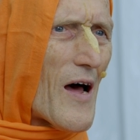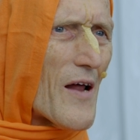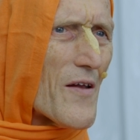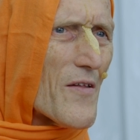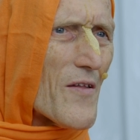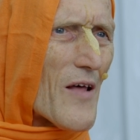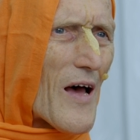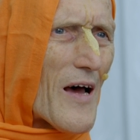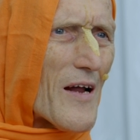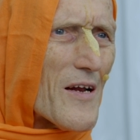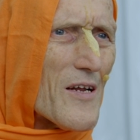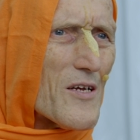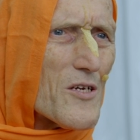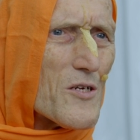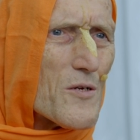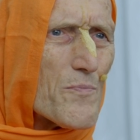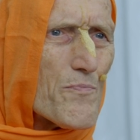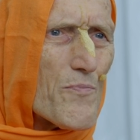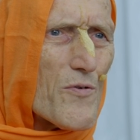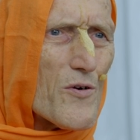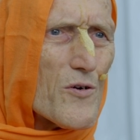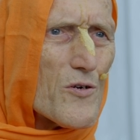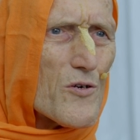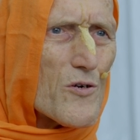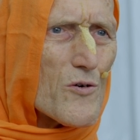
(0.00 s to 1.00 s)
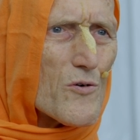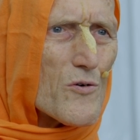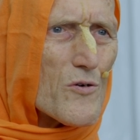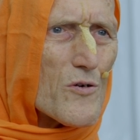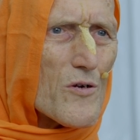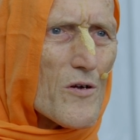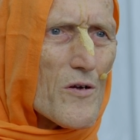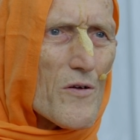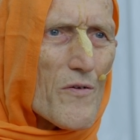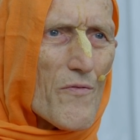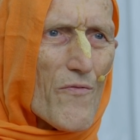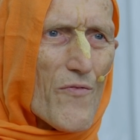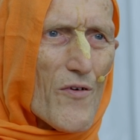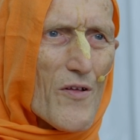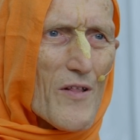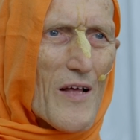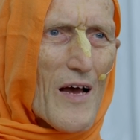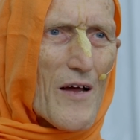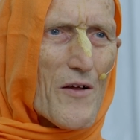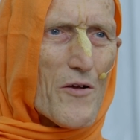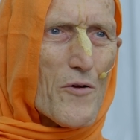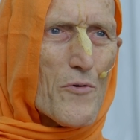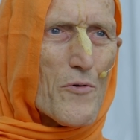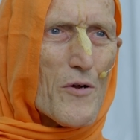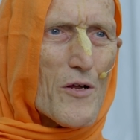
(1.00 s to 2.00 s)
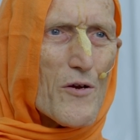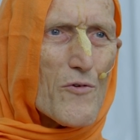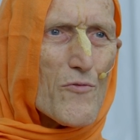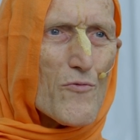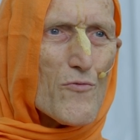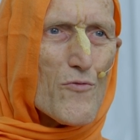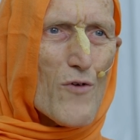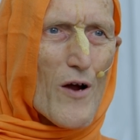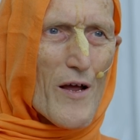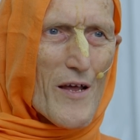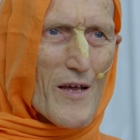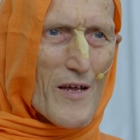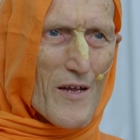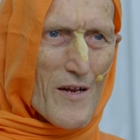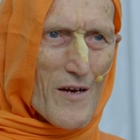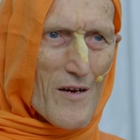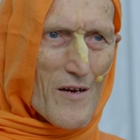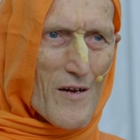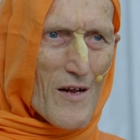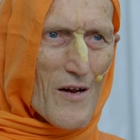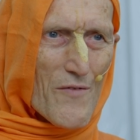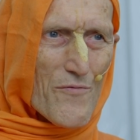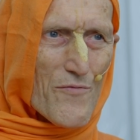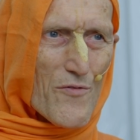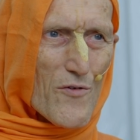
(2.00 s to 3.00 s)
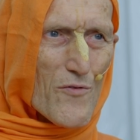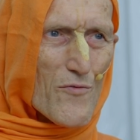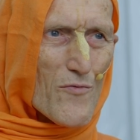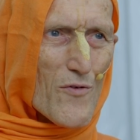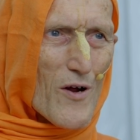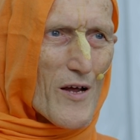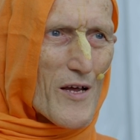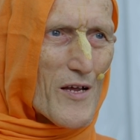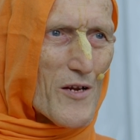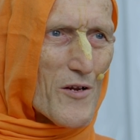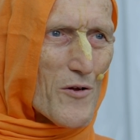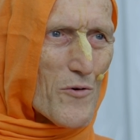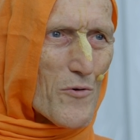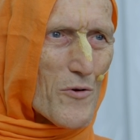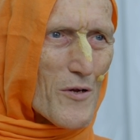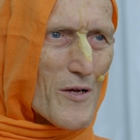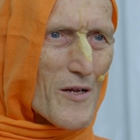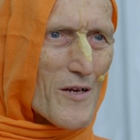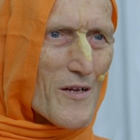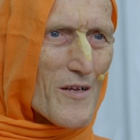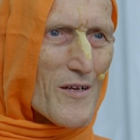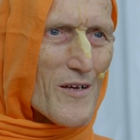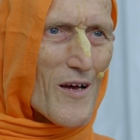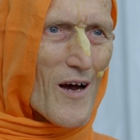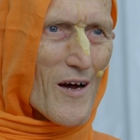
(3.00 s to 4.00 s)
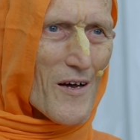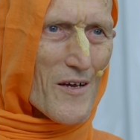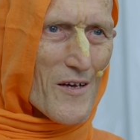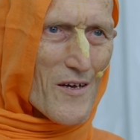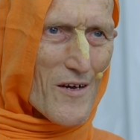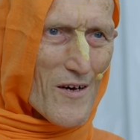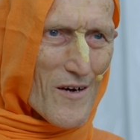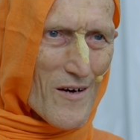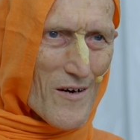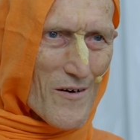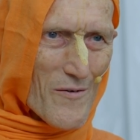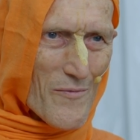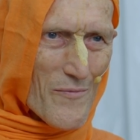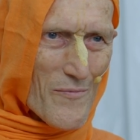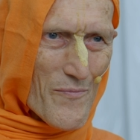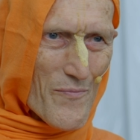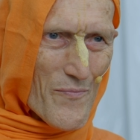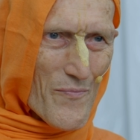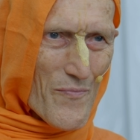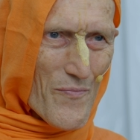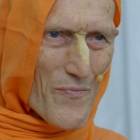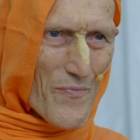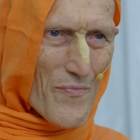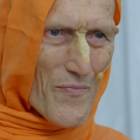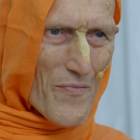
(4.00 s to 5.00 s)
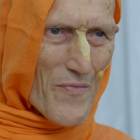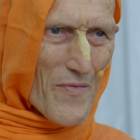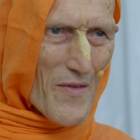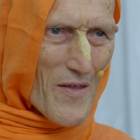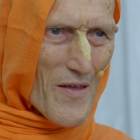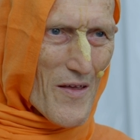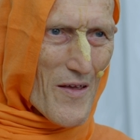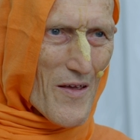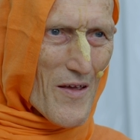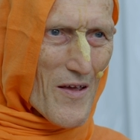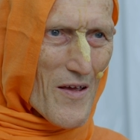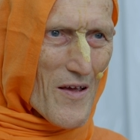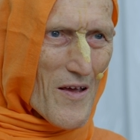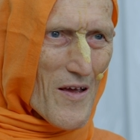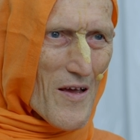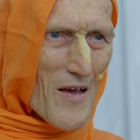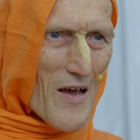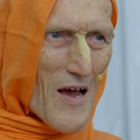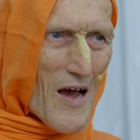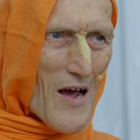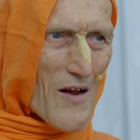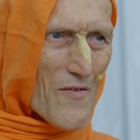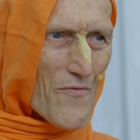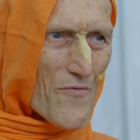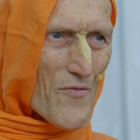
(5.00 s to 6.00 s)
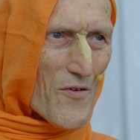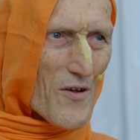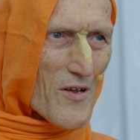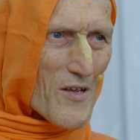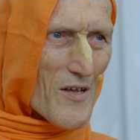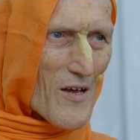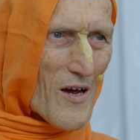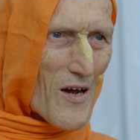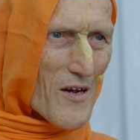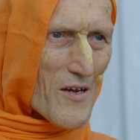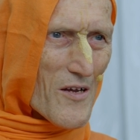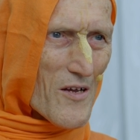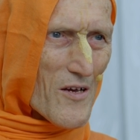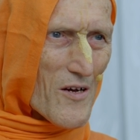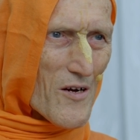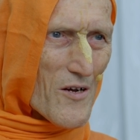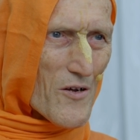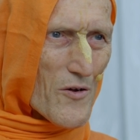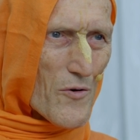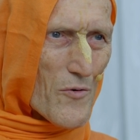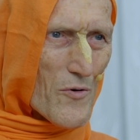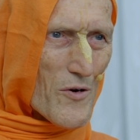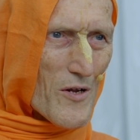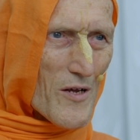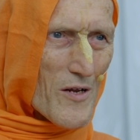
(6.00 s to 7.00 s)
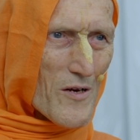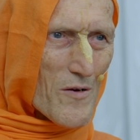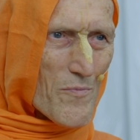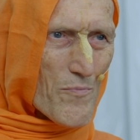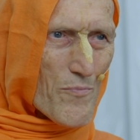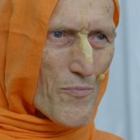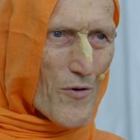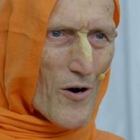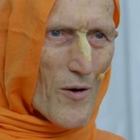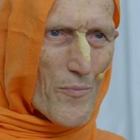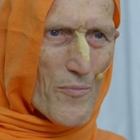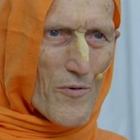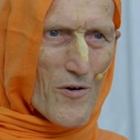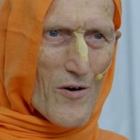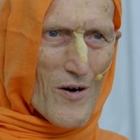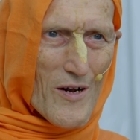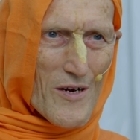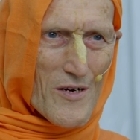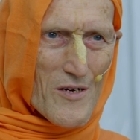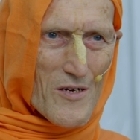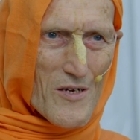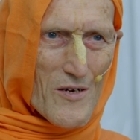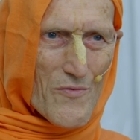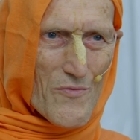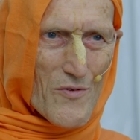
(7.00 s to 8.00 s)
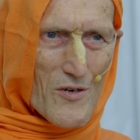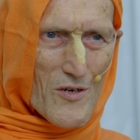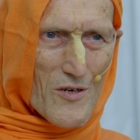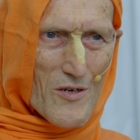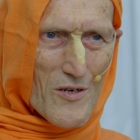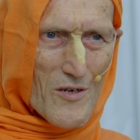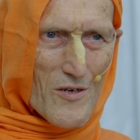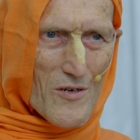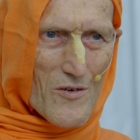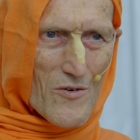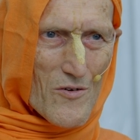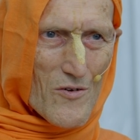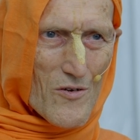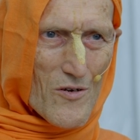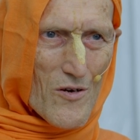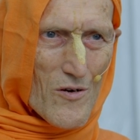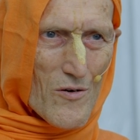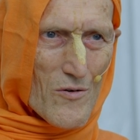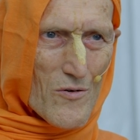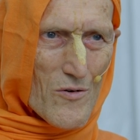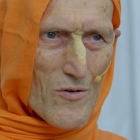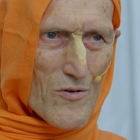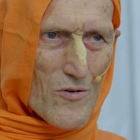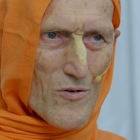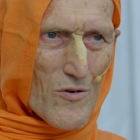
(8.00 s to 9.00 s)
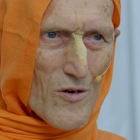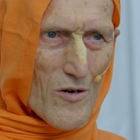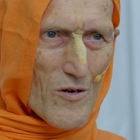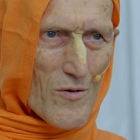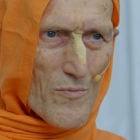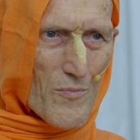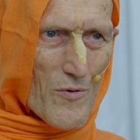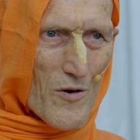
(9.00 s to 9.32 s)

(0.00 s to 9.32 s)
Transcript: and that is produced, for that you need rain, and for rain you need yagya, and for yagya you need proper activities. So Srila